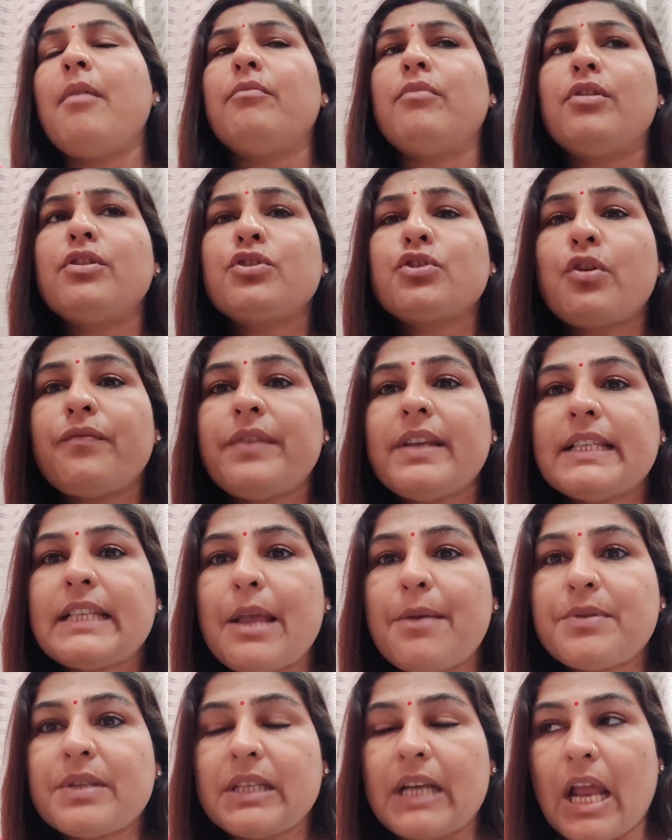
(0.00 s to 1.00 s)
most of the
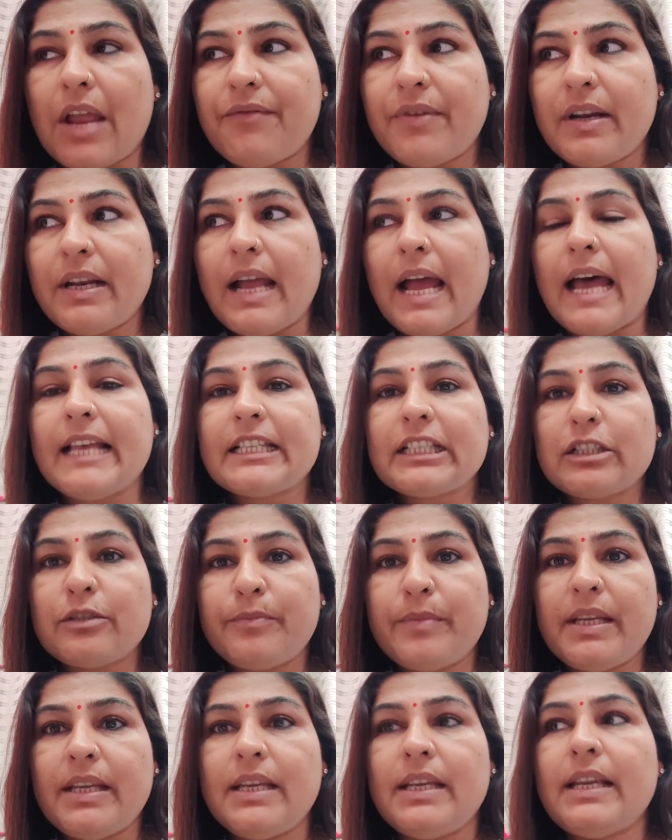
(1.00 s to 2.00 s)
subscriber asked
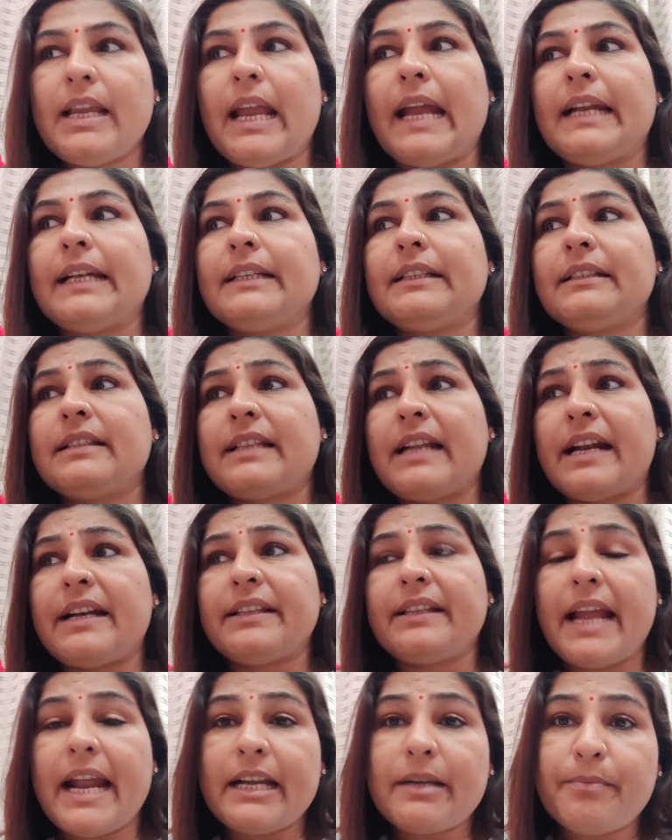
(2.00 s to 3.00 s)
me and
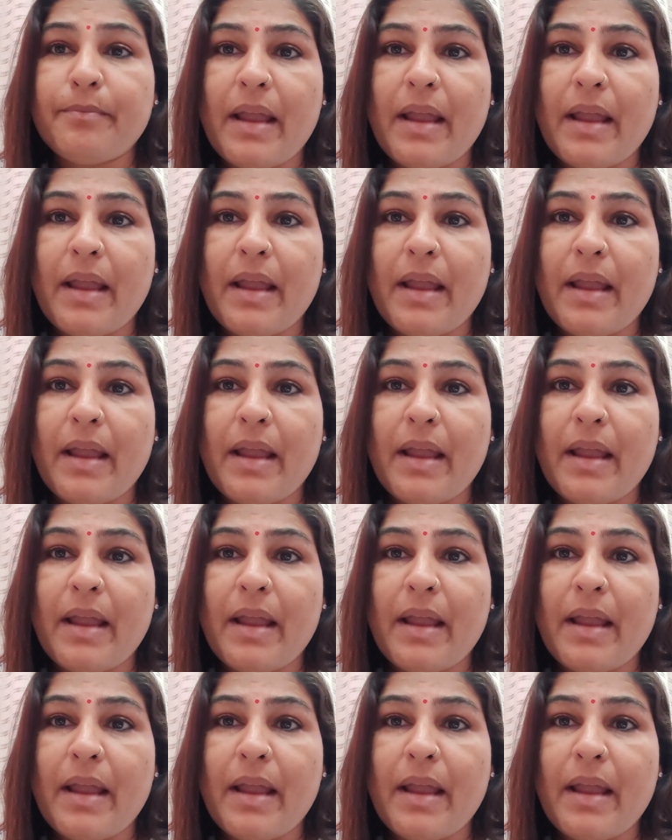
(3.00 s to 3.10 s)
said that,